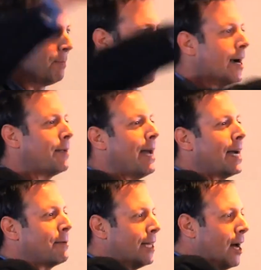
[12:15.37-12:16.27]

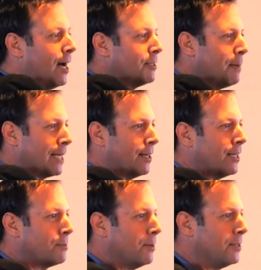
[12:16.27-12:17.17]
packet
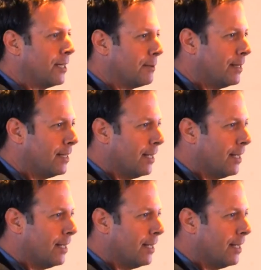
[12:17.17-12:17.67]
loss. What was the other one?